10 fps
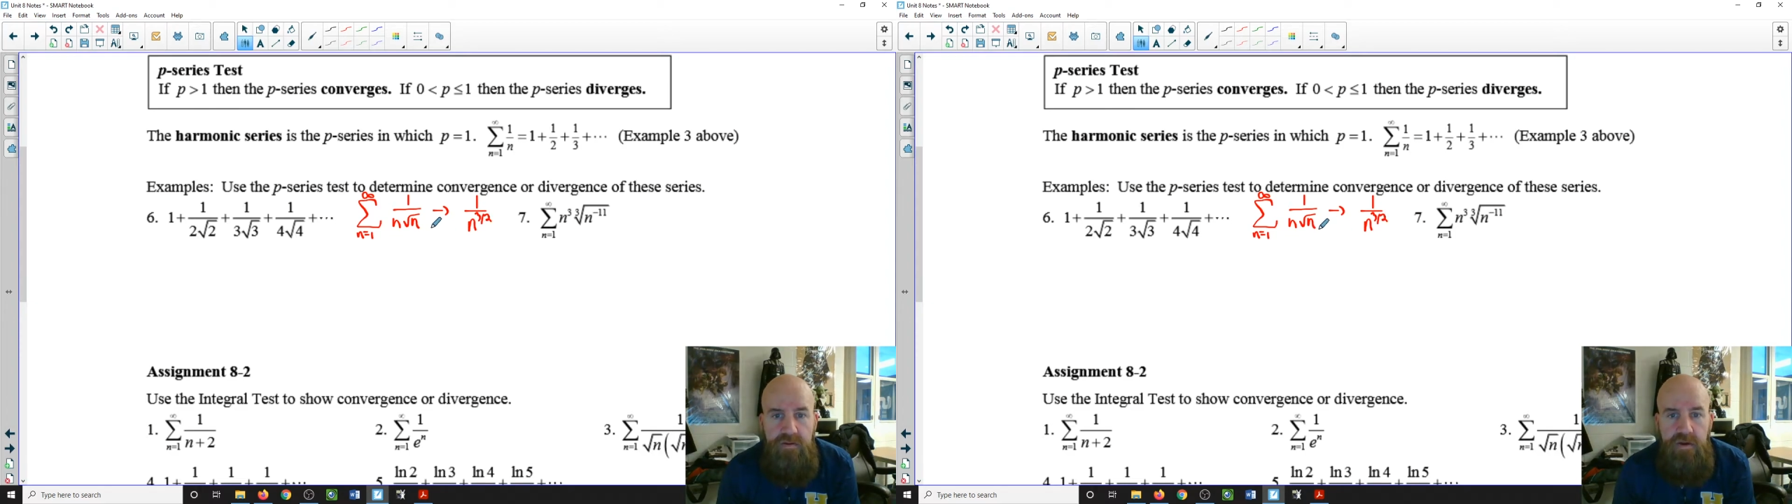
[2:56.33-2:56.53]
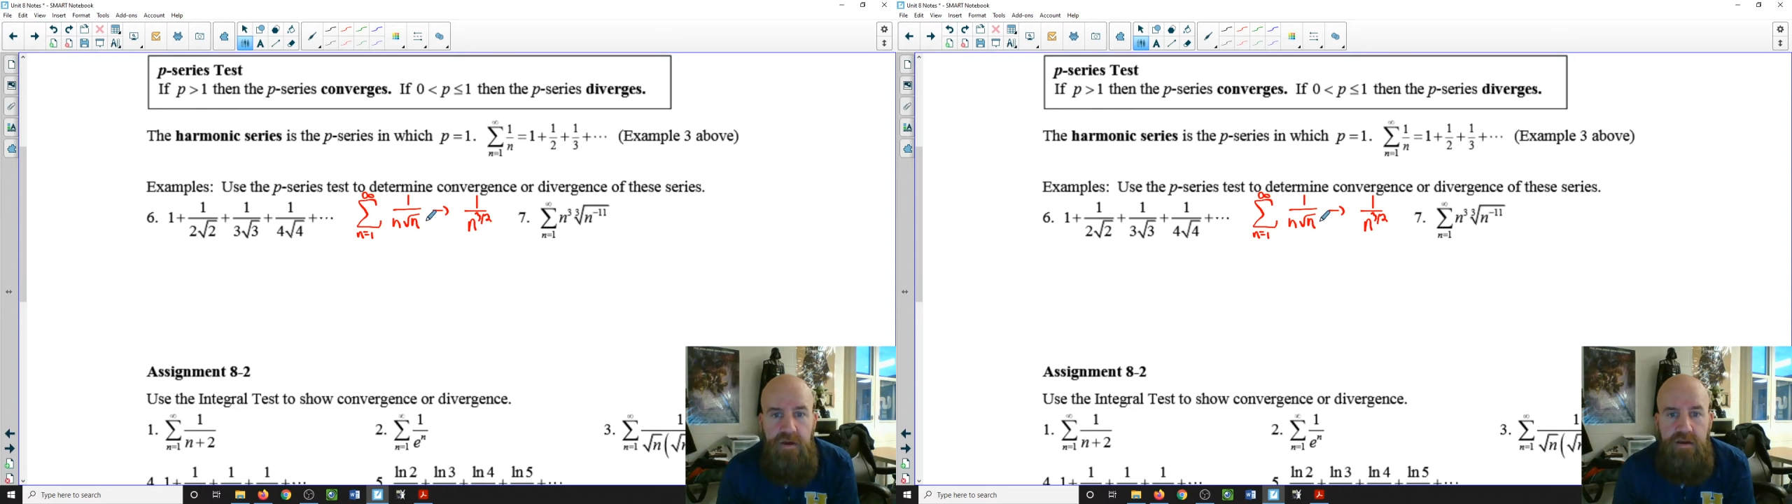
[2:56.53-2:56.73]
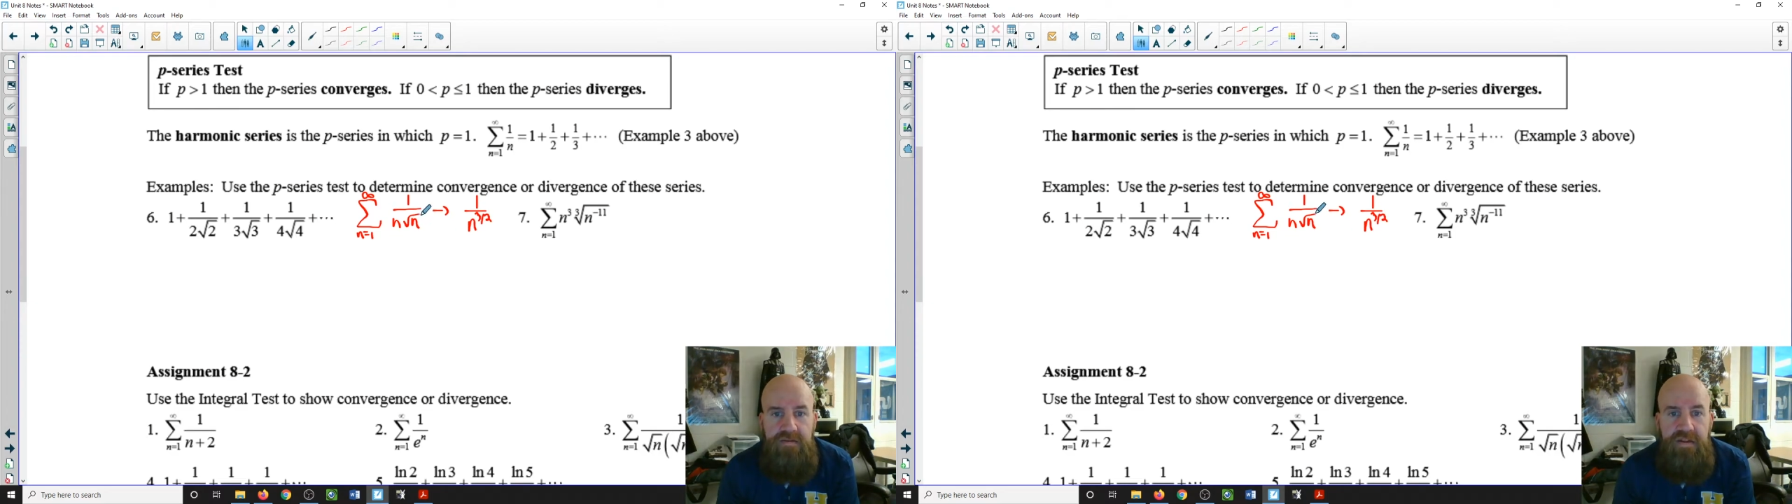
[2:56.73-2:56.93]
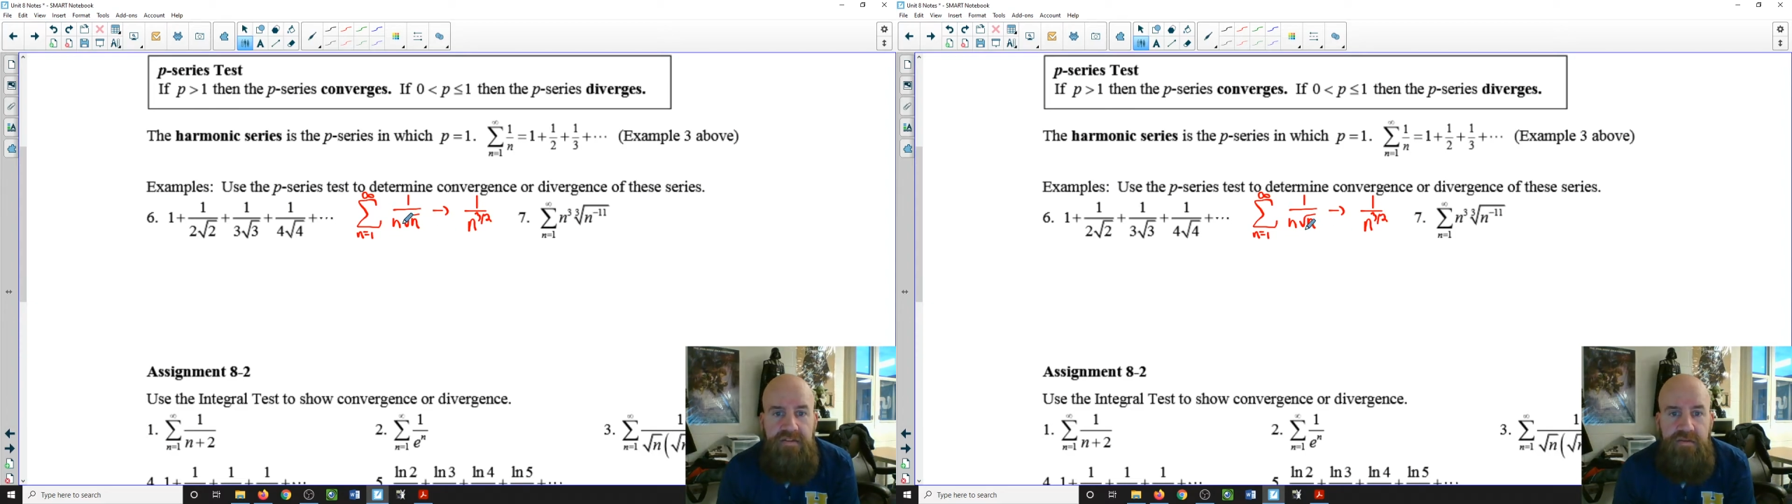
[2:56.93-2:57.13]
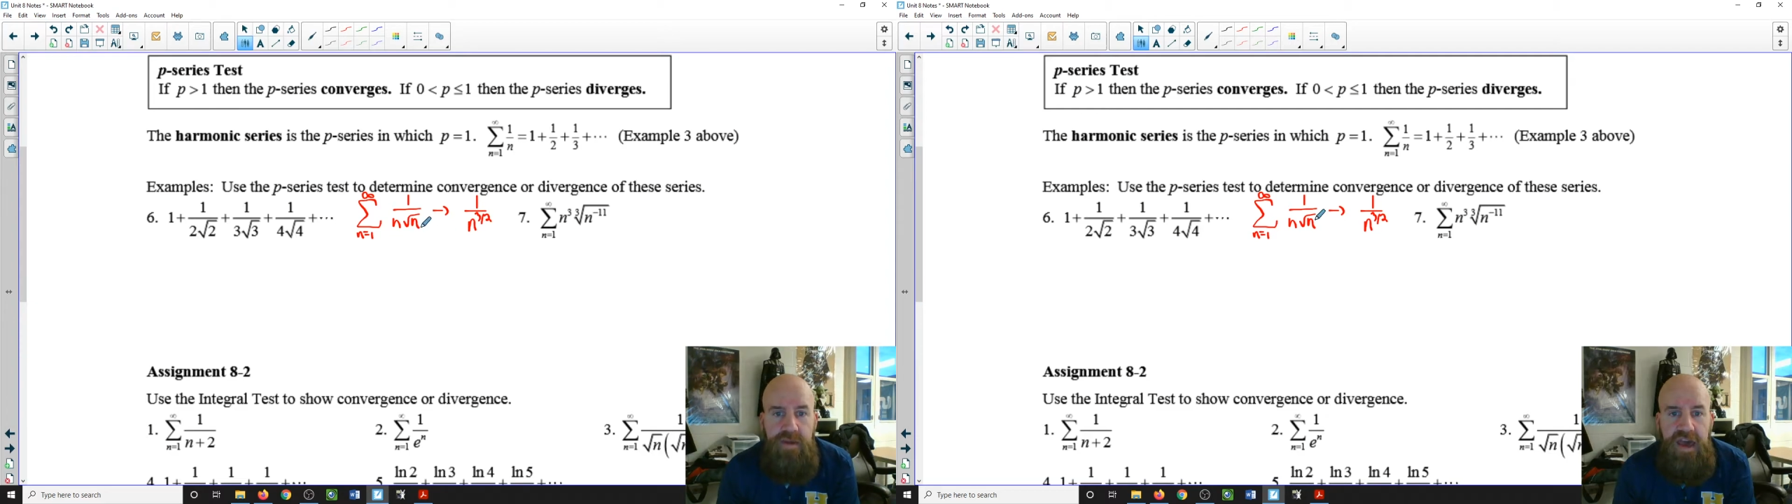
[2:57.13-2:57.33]
Okay, because that's
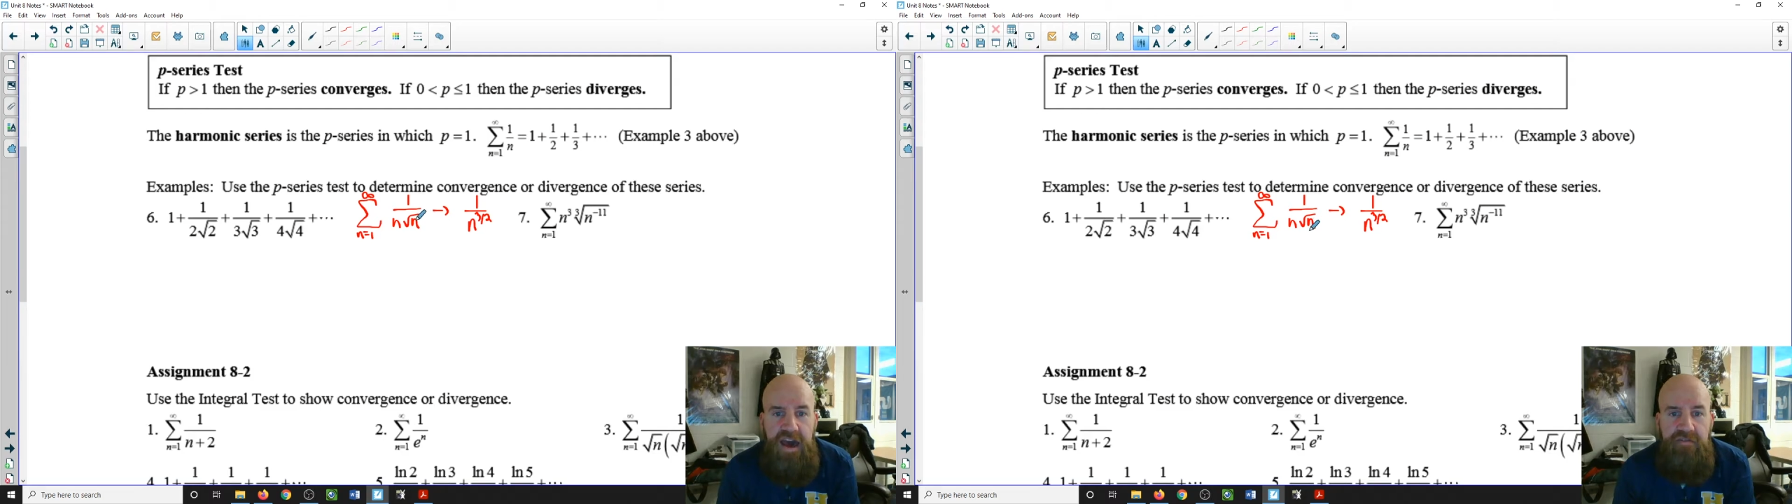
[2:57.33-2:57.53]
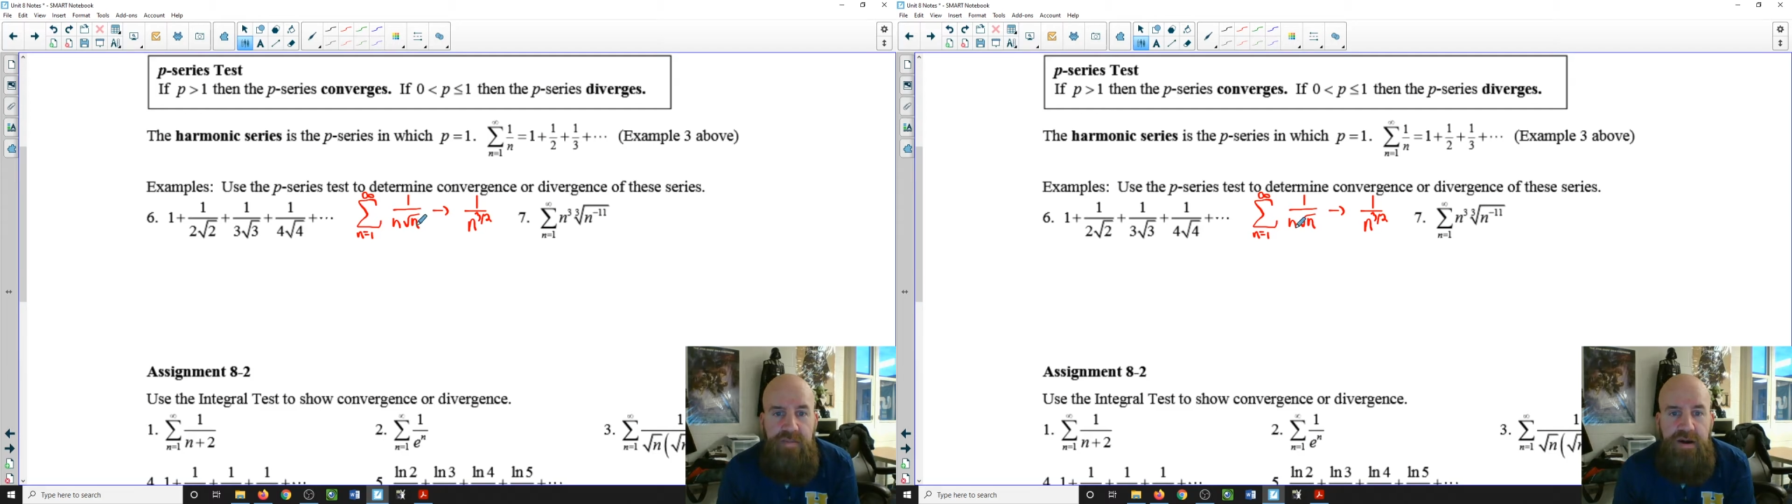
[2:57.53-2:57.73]
going to be a half